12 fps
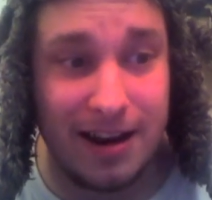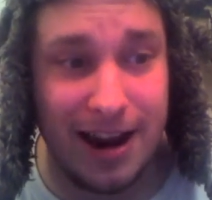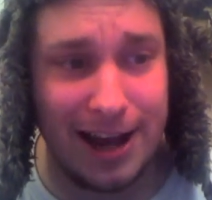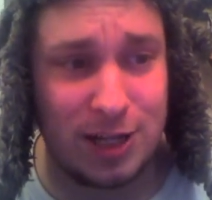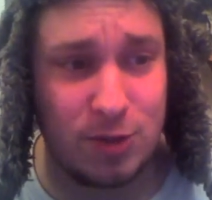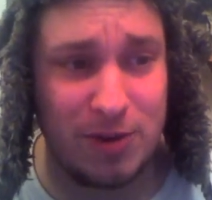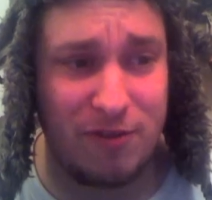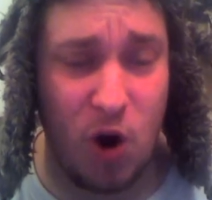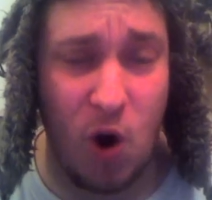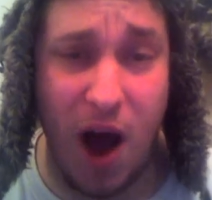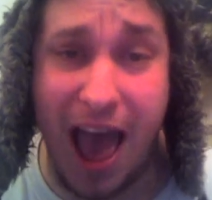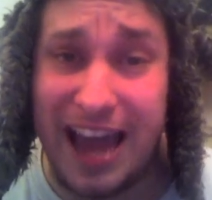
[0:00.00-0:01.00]
Next we've
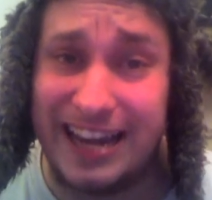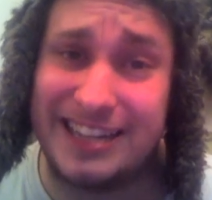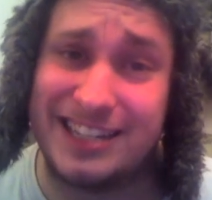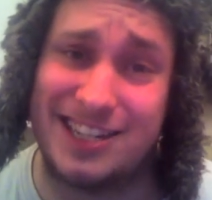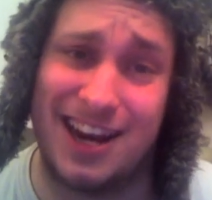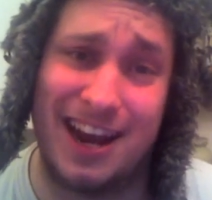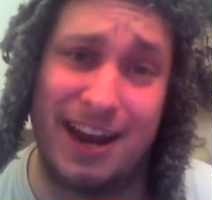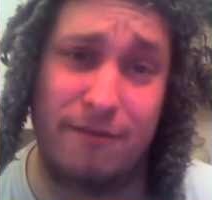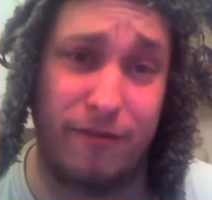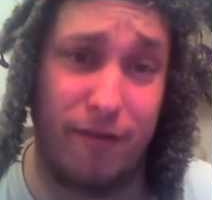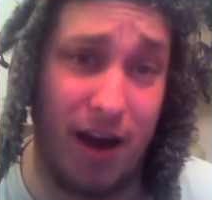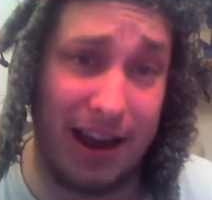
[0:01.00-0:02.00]
got
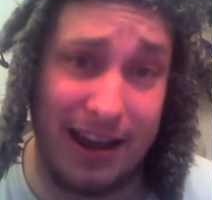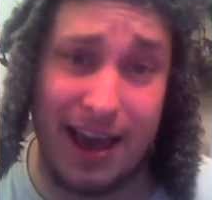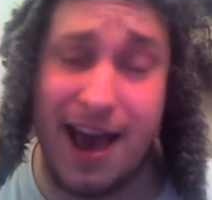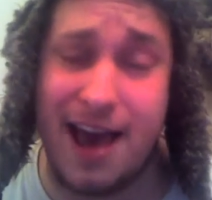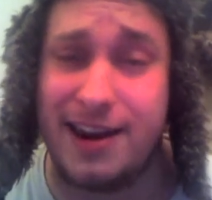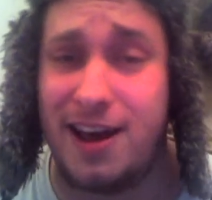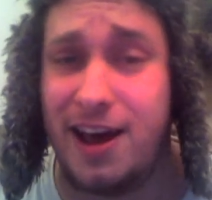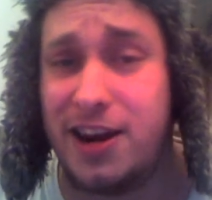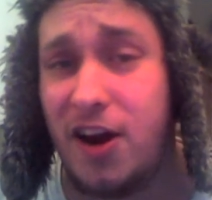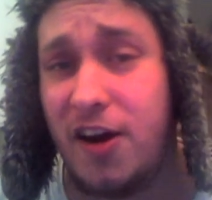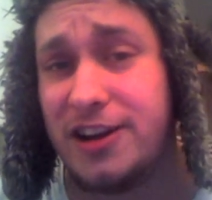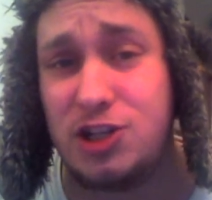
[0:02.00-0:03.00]
AJ, again a
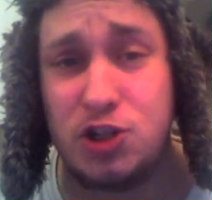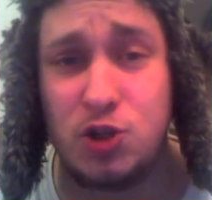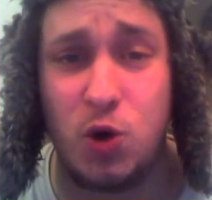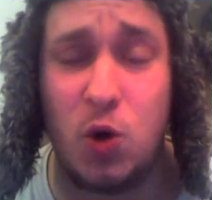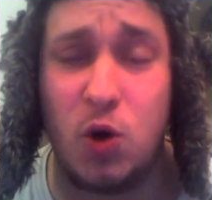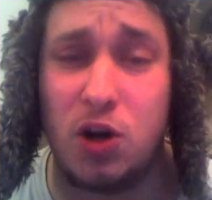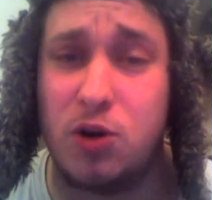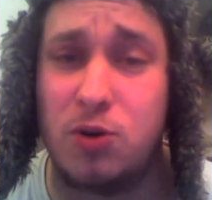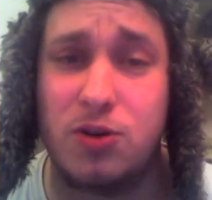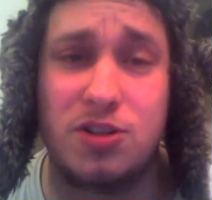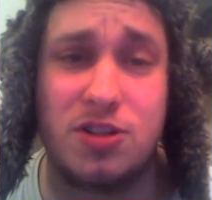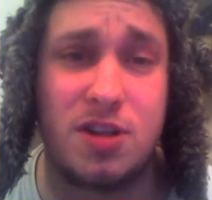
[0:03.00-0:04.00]
nice short
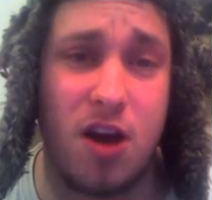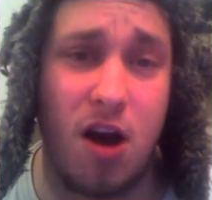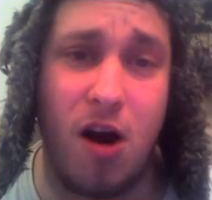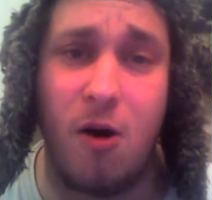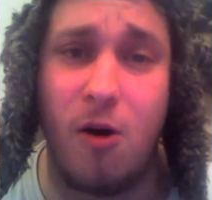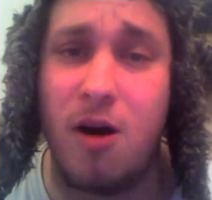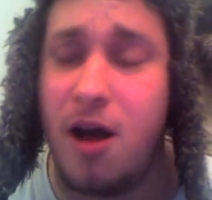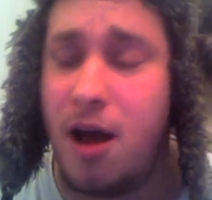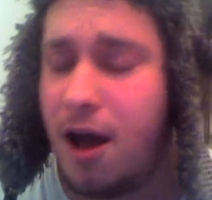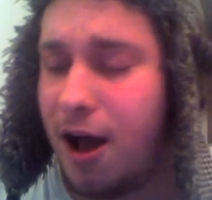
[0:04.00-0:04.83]
gorgeous girl.